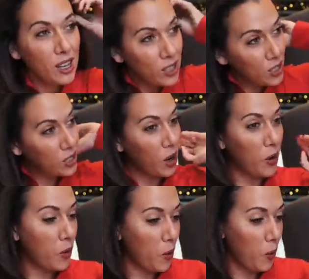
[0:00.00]

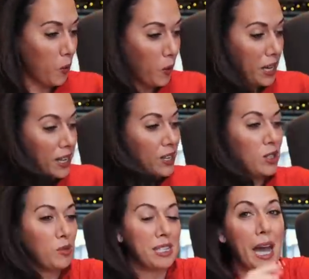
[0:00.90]
So
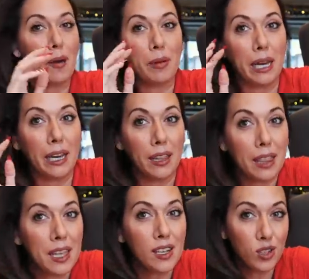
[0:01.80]
here's what's happening.
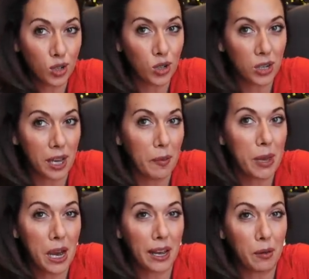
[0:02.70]
This tree
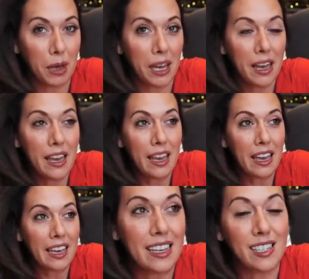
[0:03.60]
behind me
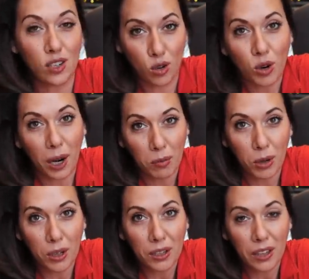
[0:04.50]
is
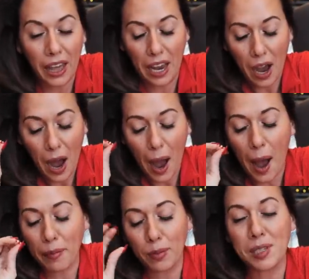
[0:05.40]
incredible. Like,
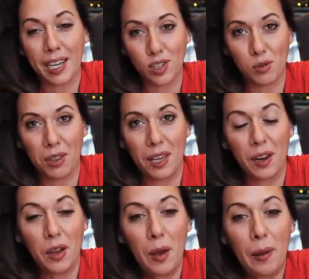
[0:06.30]
I'm obsessed with it.